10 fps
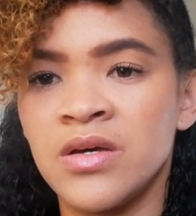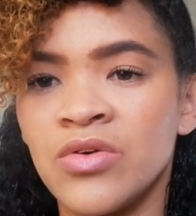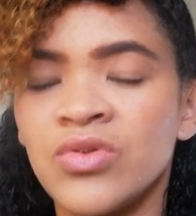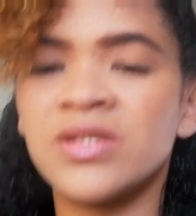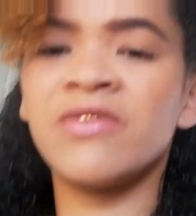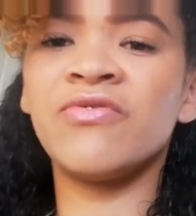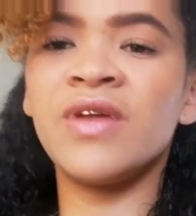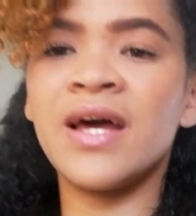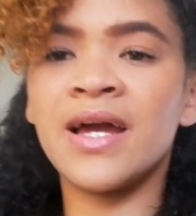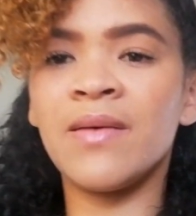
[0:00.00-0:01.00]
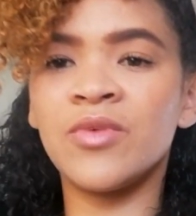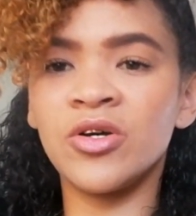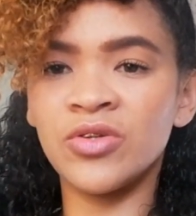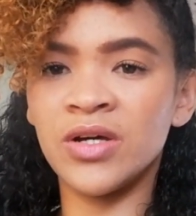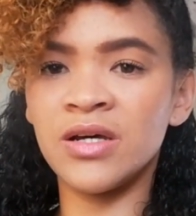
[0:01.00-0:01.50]
because I feel like I'm
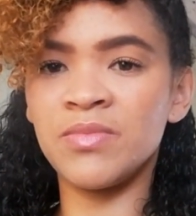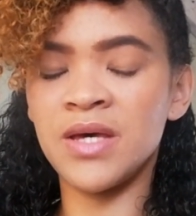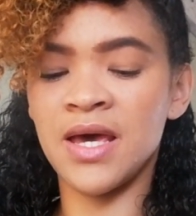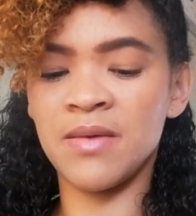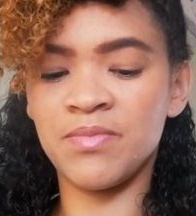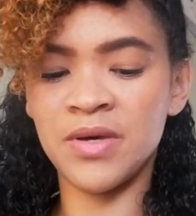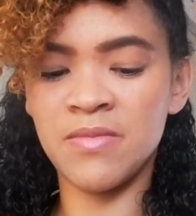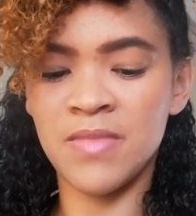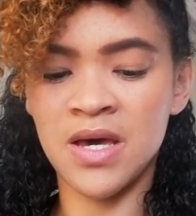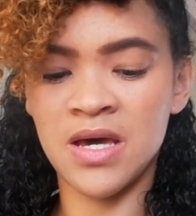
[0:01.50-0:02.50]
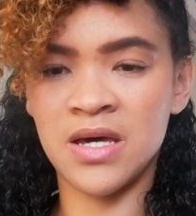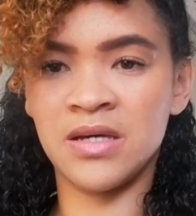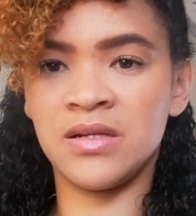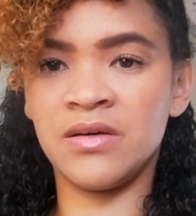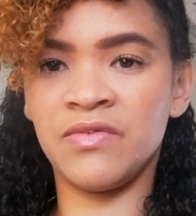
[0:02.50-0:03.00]
not gonna be happy,
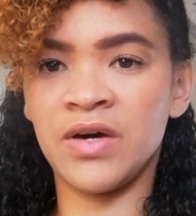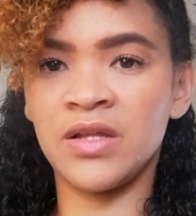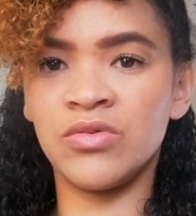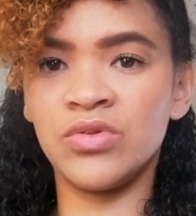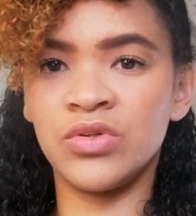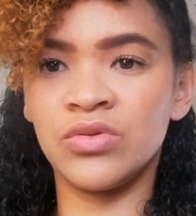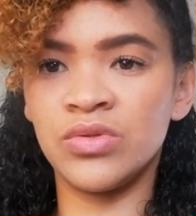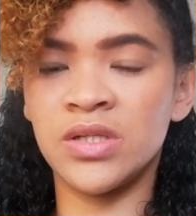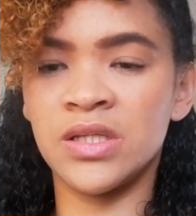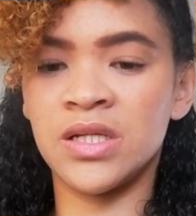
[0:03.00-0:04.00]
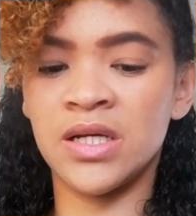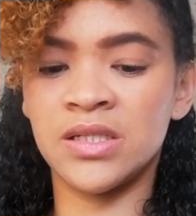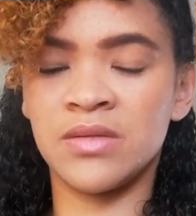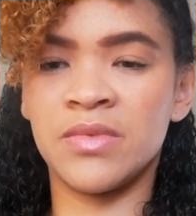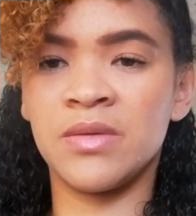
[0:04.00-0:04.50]
man, if I don't use the
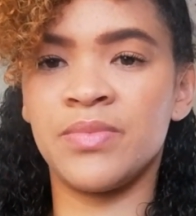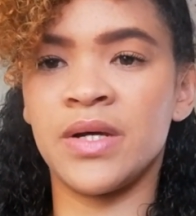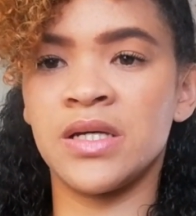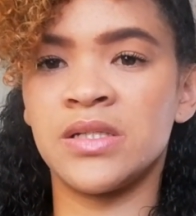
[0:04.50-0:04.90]
Tresemme brush.